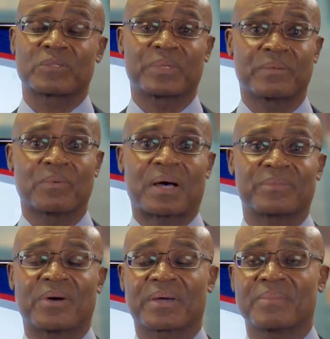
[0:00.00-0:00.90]
I'm
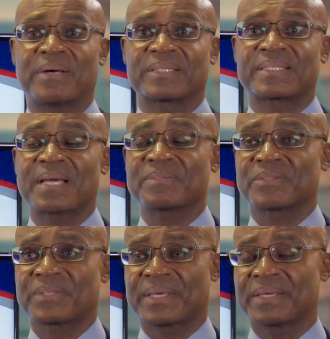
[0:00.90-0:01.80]
talking about the types
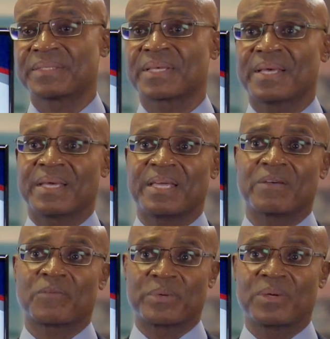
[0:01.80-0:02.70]
of things,
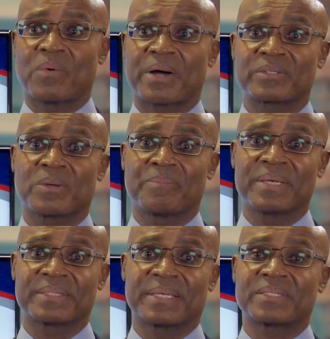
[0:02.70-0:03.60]
when you walk into a
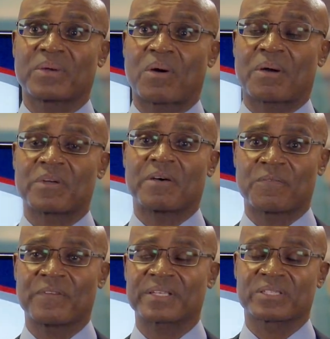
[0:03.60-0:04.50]
business, are
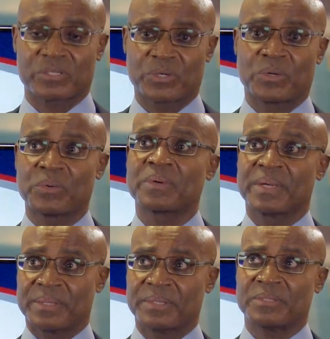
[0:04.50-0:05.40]
affixed to
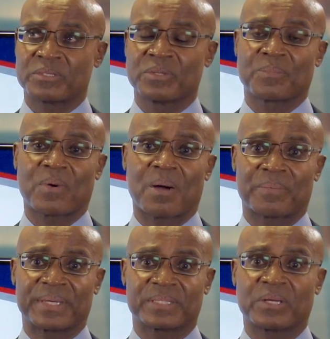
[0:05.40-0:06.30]
the
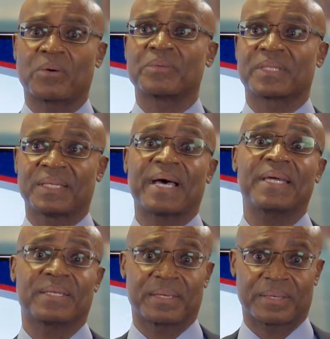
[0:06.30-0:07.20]
property. So the
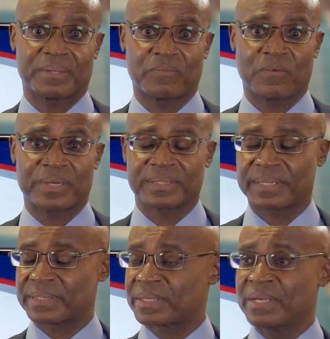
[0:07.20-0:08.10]
lighting, for
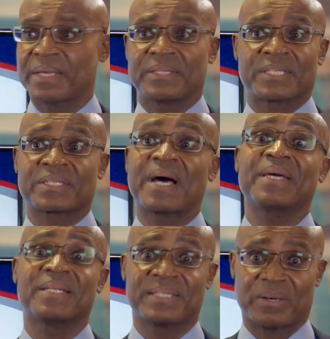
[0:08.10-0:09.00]
instance, the
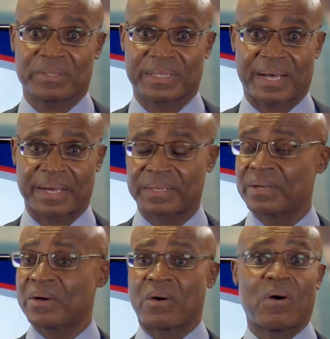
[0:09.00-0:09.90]
signage outside,
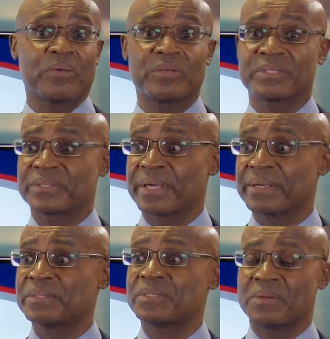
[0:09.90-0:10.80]
all those
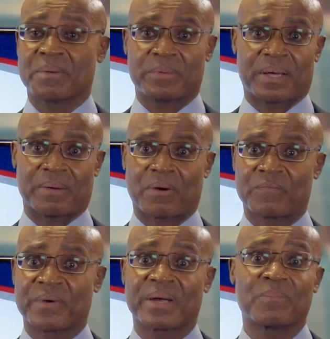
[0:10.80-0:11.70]
things are
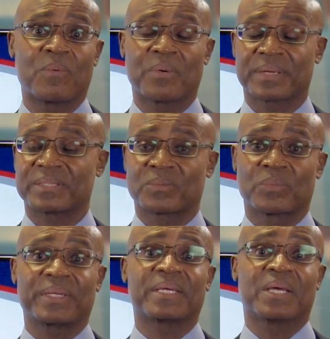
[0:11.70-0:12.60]
very important to
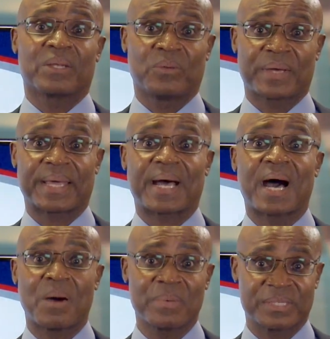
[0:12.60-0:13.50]
really look at
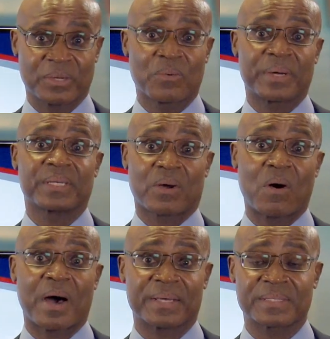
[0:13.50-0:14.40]
how much they're going to
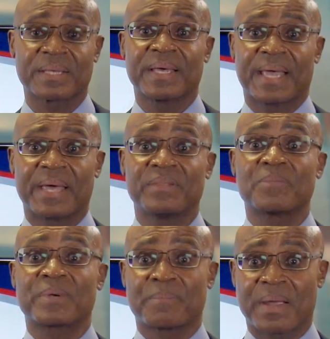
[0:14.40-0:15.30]
cost, and
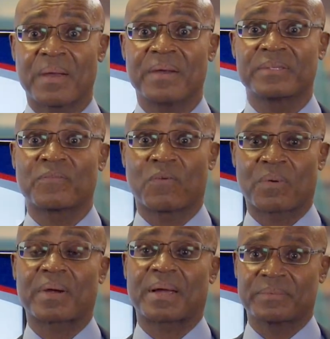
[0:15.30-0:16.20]
then preparing
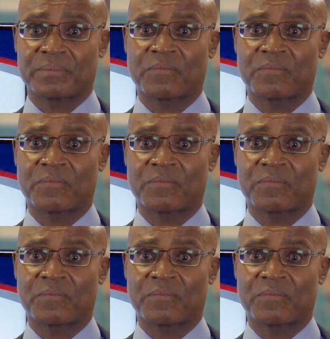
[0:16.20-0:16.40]
for